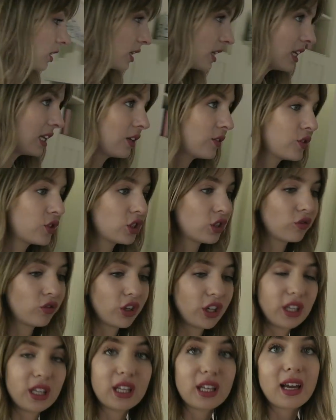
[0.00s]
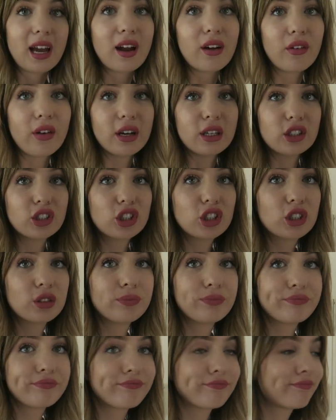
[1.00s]
he loves to run in the garage
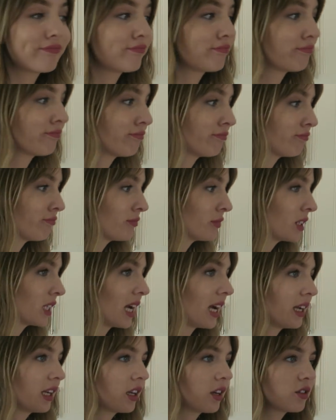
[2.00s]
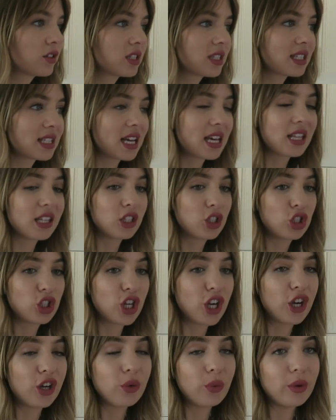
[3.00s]
how are you going to say the ch
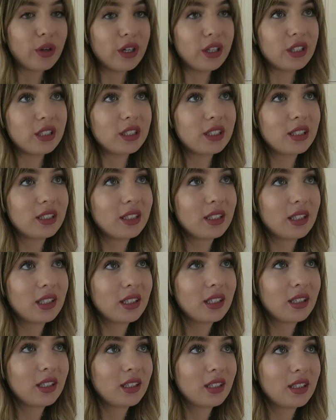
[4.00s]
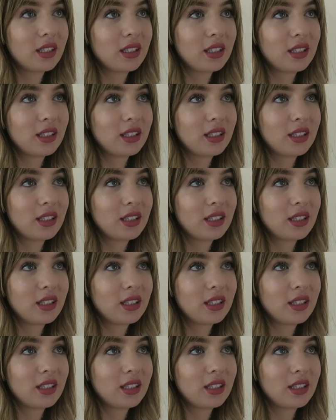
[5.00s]
word? Let's